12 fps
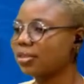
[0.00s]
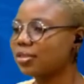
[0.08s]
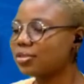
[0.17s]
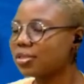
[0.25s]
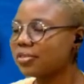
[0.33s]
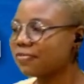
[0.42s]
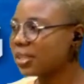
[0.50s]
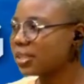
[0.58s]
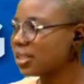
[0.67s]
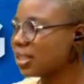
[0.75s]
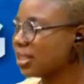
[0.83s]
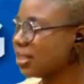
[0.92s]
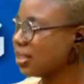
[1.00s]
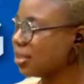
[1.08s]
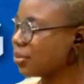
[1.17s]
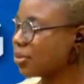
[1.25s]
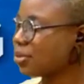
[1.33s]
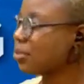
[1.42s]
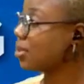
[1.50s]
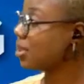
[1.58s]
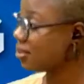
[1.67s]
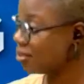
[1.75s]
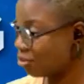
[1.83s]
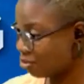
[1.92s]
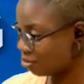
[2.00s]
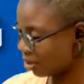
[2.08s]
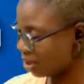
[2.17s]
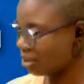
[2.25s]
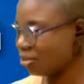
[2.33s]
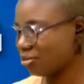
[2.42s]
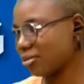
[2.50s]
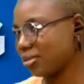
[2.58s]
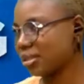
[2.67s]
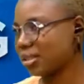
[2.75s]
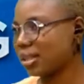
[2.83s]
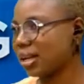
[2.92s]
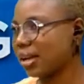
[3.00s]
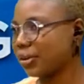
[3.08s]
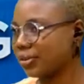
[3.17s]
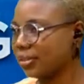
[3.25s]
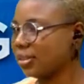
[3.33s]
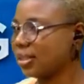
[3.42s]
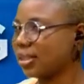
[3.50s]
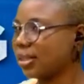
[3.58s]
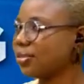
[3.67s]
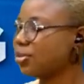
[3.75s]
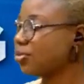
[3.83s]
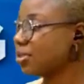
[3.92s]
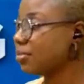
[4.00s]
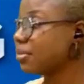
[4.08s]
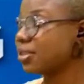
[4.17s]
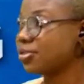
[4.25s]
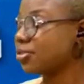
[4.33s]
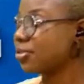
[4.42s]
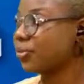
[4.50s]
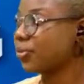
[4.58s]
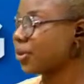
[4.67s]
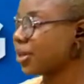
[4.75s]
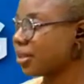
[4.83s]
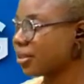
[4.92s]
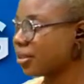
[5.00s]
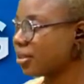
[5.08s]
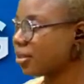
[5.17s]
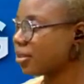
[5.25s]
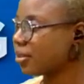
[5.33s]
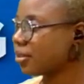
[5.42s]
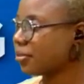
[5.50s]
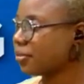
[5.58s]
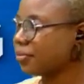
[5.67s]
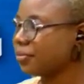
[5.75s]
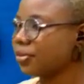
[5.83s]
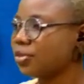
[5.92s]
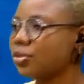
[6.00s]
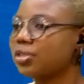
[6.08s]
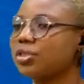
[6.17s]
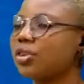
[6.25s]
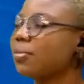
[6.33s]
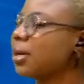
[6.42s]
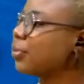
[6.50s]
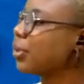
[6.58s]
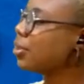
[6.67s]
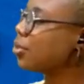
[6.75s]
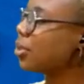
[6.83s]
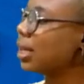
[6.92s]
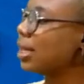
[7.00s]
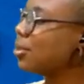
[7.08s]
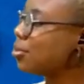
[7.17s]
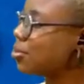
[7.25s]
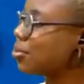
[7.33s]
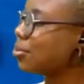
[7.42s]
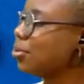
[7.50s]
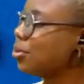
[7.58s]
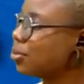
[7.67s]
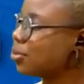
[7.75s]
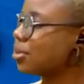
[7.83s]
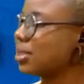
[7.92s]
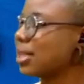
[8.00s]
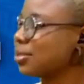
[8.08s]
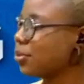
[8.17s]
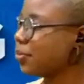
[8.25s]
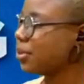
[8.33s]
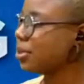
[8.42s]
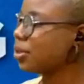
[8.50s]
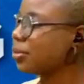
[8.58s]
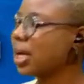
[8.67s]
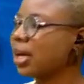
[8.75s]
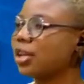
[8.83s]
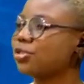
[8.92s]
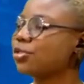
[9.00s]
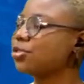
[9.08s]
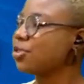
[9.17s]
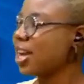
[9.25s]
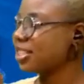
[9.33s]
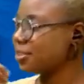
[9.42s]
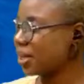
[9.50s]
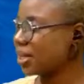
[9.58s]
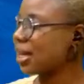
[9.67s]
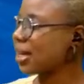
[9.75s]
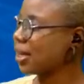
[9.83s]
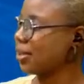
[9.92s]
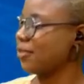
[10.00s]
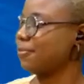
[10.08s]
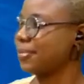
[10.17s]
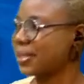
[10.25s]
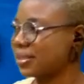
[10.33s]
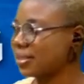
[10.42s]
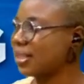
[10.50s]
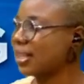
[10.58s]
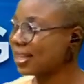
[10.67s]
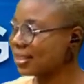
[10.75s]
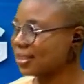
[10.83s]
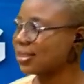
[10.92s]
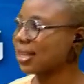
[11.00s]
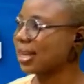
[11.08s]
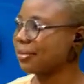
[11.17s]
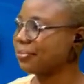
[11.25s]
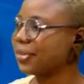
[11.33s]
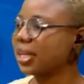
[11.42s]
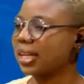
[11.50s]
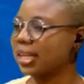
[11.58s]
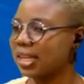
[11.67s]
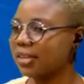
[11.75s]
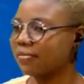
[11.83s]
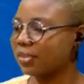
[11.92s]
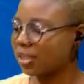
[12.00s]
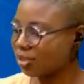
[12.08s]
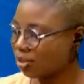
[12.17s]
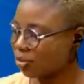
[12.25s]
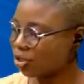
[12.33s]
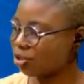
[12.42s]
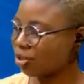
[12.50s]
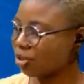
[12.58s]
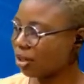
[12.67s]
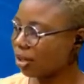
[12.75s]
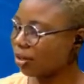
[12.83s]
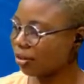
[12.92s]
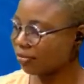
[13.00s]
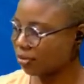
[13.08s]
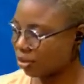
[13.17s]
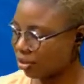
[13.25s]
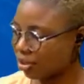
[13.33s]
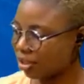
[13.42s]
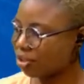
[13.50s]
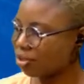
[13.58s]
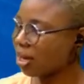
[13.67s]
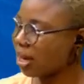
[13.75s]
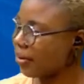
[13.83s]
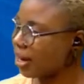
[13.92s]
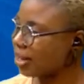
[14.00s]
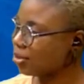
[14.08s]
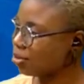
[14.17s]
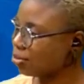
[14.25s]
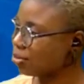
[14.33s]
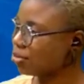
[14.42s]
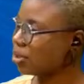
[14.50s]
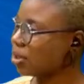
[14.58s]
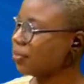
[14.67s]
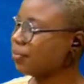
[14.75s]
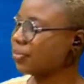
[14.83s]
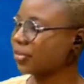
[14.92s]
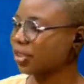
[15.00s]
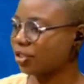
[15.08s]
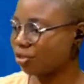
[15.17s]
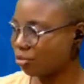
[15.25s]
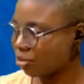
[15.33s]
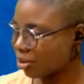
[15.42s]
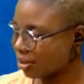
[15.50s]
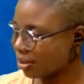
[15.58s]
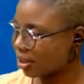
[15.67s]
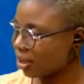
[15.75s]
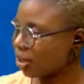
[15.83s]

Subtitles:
So the first thing he did was he shot the guy on the leg and told him that's just a warning. So the young man went online to, start opening up. So do you expect that kind of person next time, if a situation of such nature arises, to trust